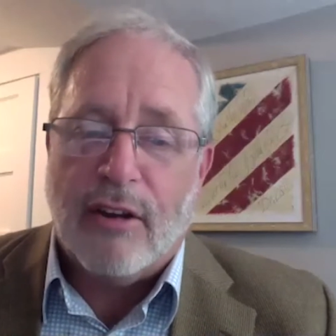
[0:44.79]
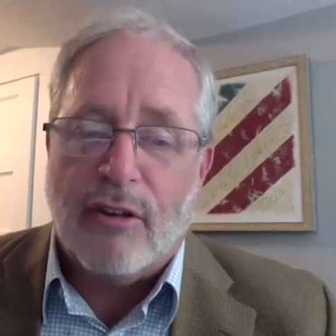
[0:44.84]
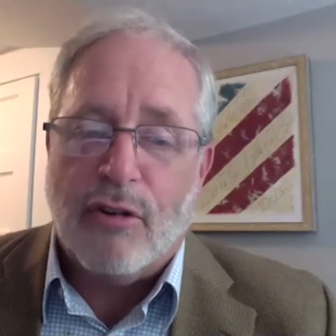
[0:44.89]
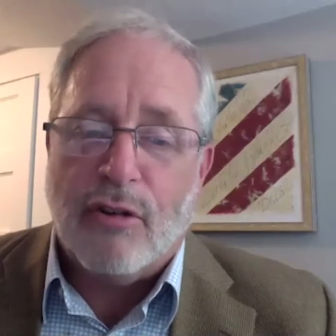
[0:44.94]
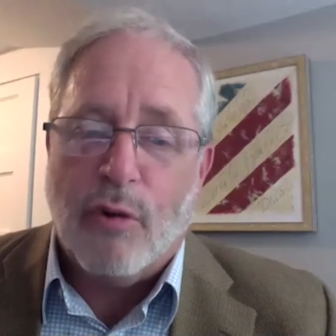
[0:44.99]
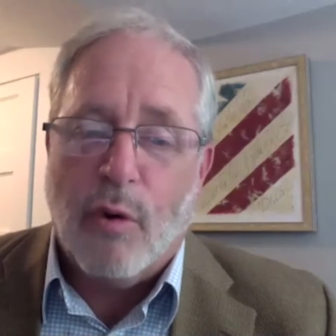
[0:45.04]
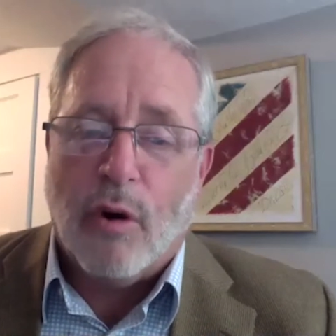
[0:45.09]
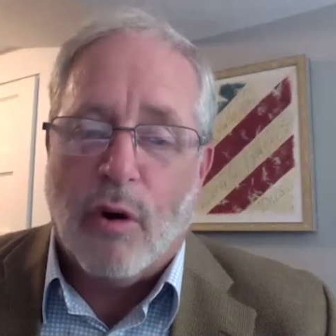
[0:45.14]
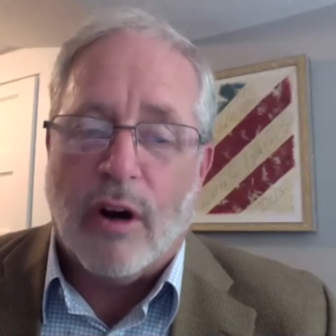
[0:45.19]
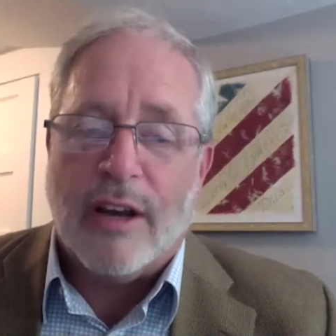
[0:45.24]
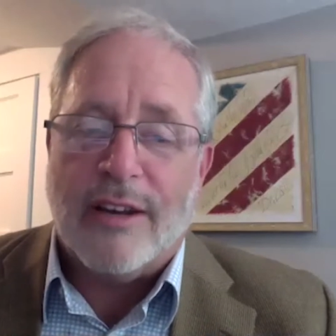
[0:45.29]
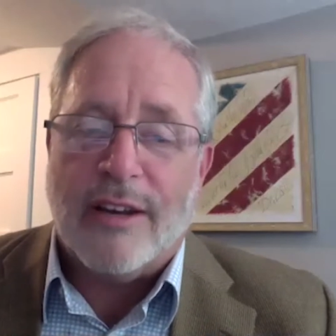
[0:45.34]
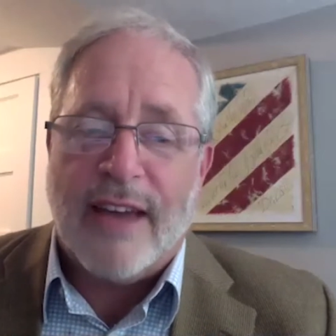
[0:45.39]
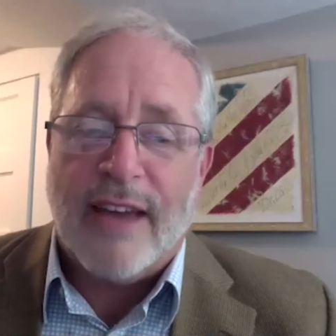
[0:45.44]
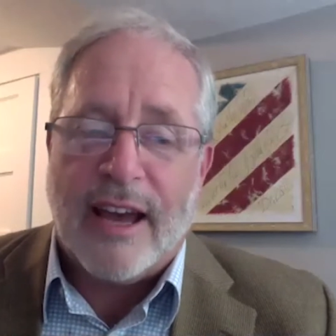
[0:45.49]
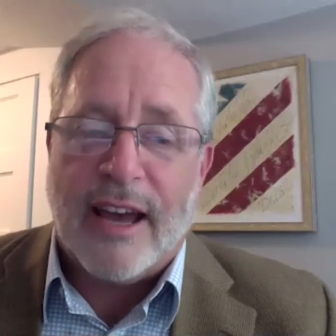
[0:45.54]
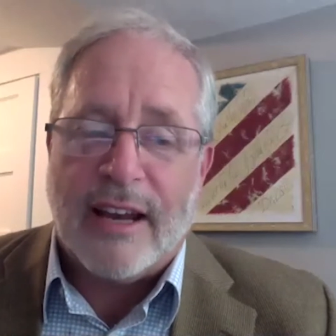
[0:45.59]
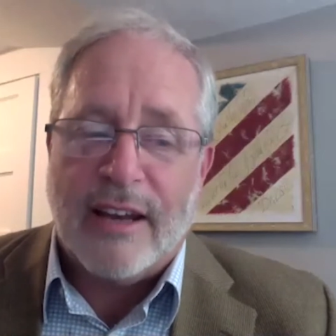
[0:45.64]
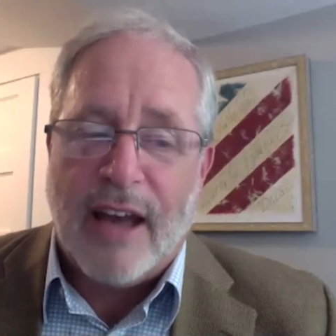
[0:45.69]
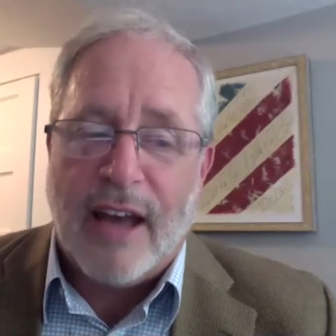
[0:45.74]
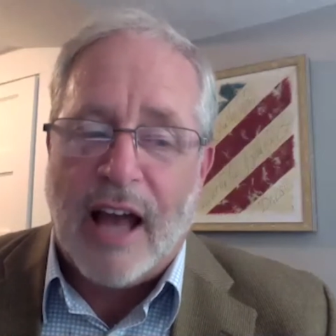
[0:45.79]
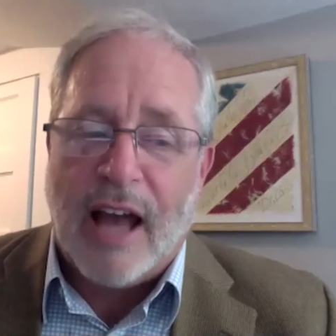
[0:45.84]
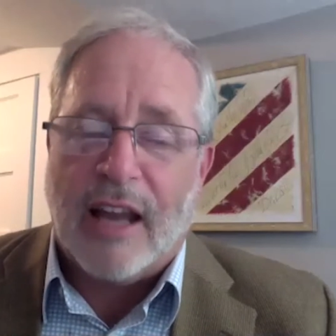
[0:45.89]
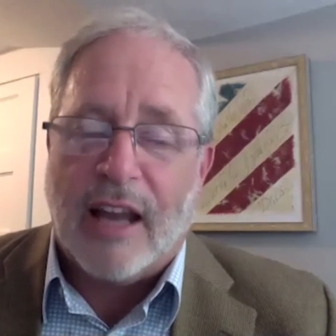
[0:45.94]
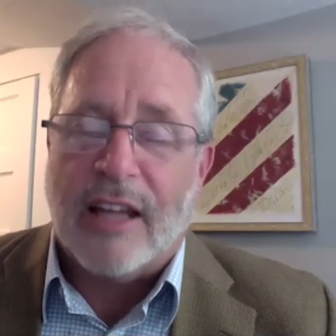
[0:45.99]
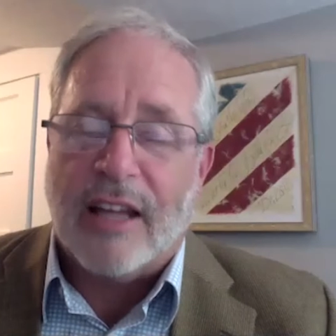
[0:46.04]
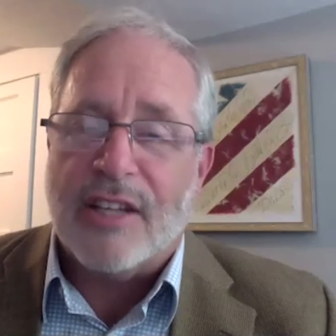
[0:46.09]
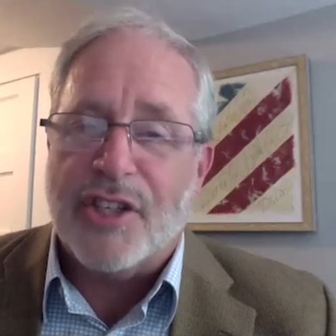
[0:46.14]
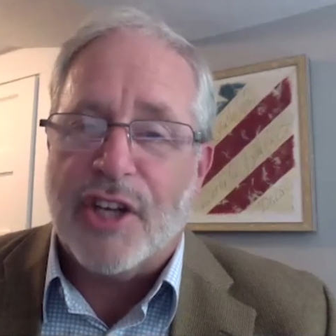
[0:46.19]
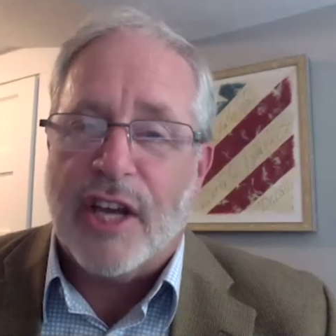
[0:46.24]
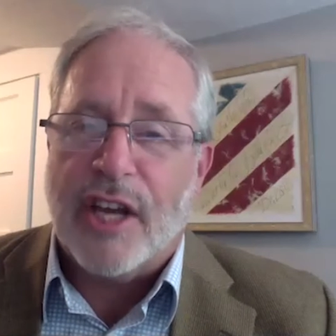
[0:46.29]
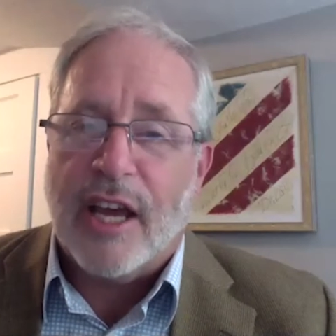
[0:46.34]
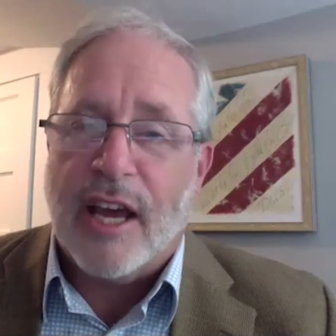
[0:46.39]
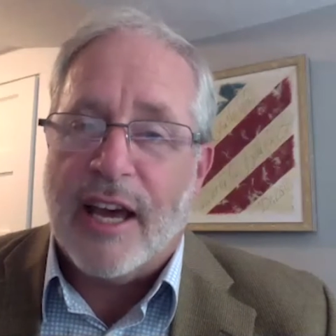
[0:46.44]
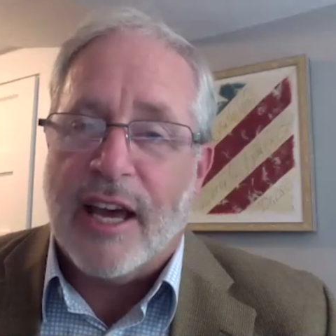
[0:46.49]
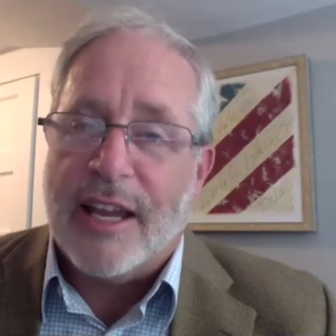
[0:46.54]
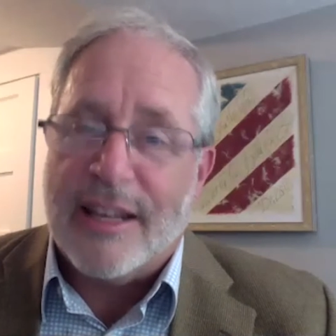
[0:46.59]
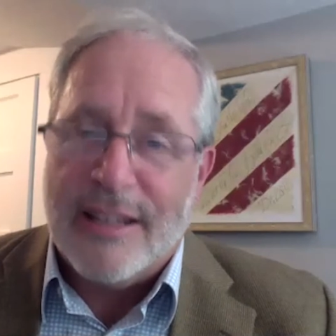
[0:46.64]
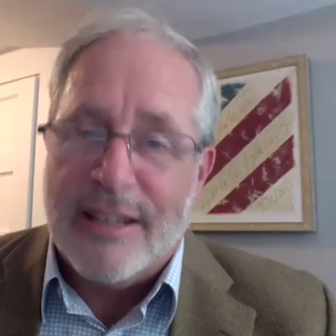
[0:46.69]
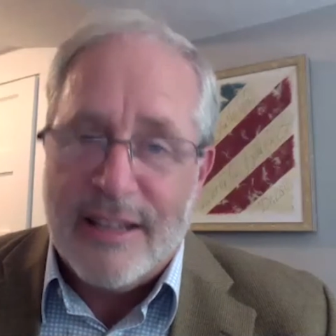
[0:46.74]
toward technology
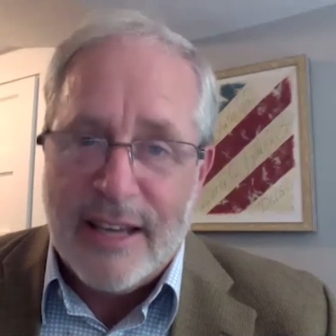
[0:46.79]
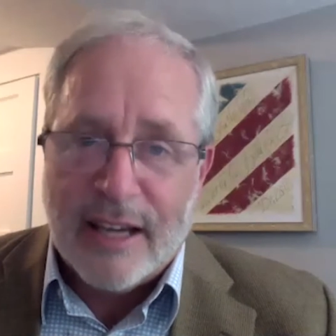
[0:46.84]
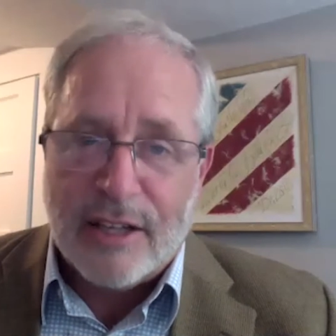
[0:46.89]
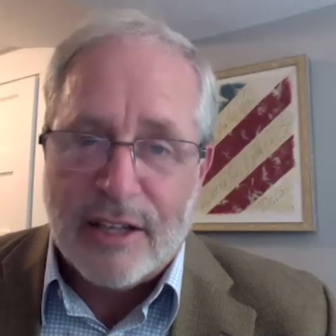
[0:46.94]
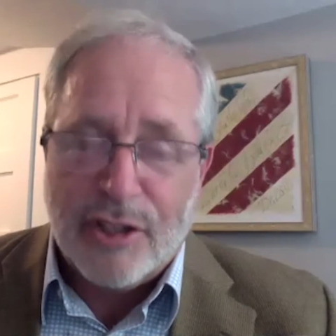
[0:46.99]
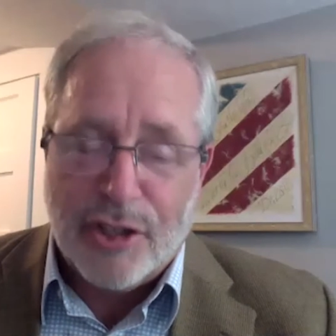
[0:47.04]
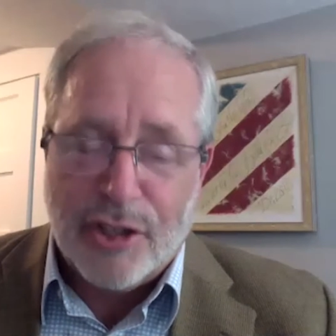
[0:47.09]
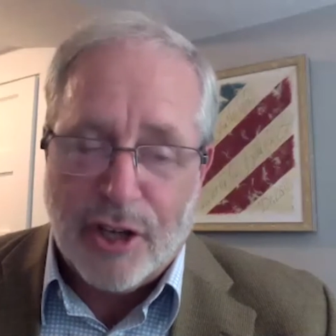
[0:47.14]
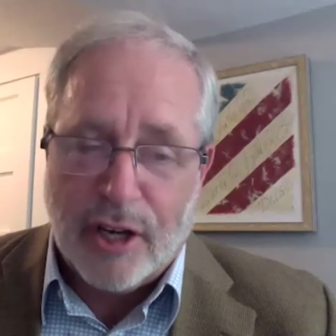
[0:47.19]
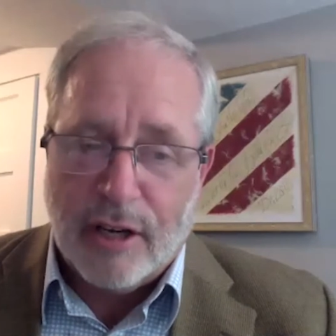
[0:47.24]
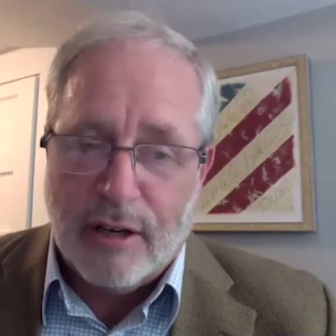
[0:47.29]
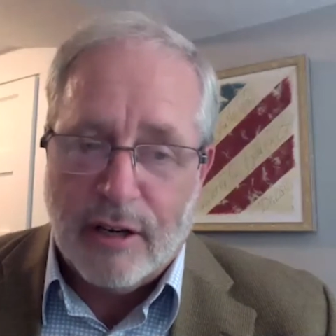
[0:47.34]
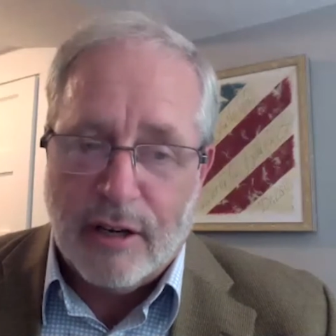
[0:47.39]
addiction.